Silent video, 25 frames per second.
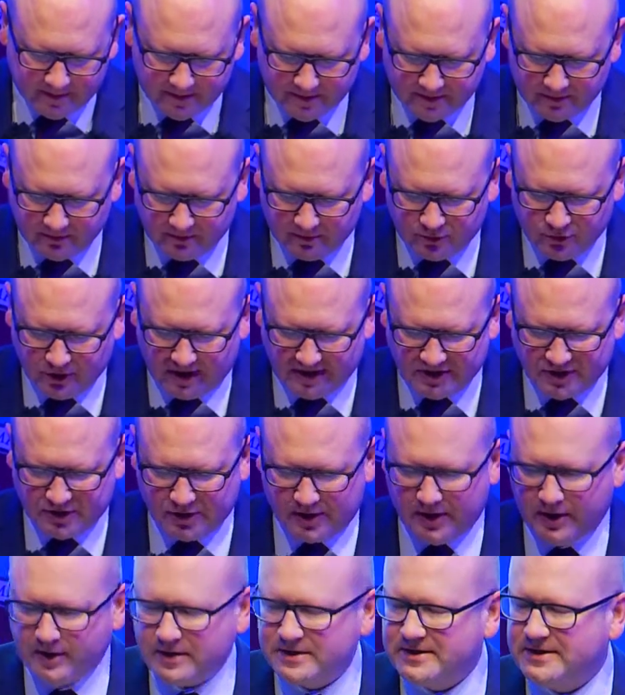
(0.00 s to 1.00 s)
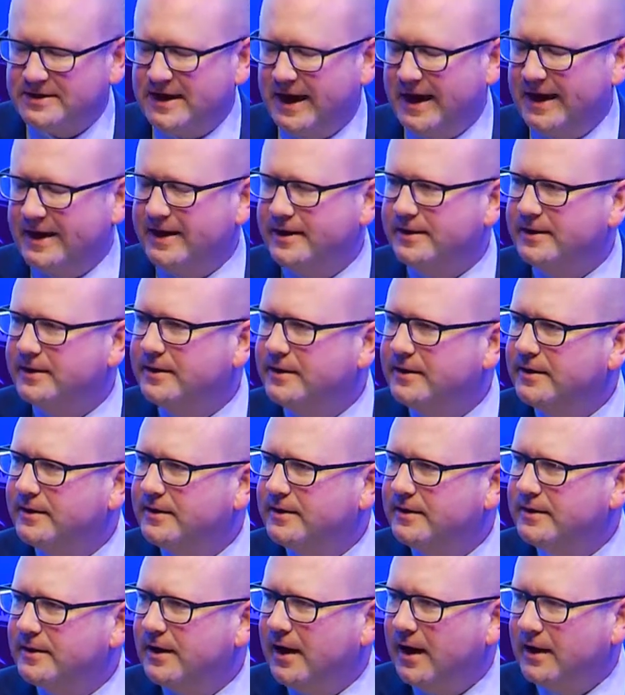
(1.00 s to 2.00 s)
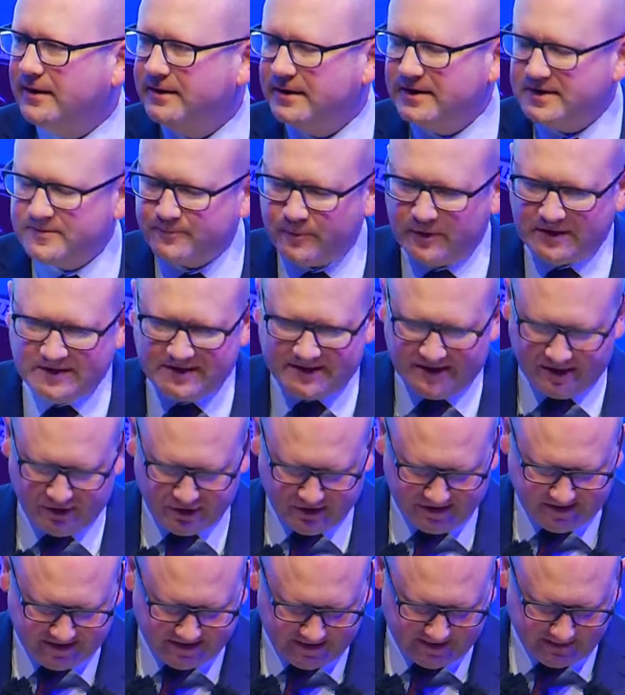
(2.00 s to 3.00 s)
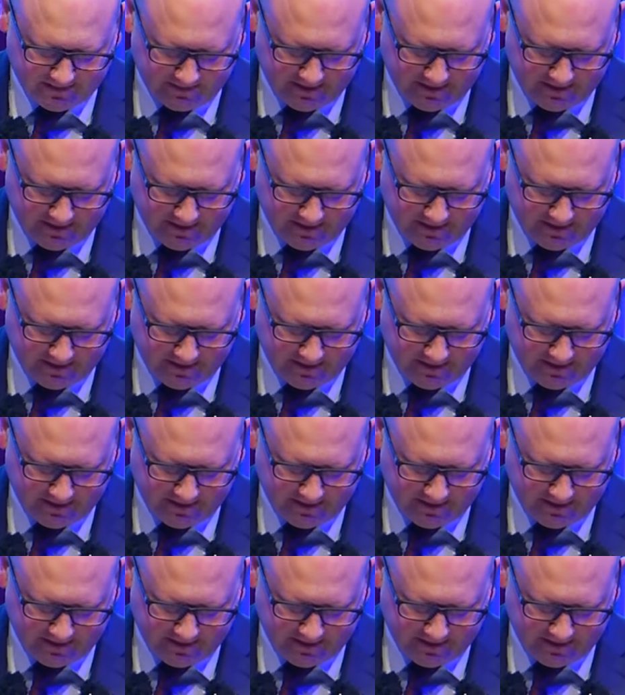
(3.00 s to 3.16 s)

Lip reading: to address you here today at this prestigious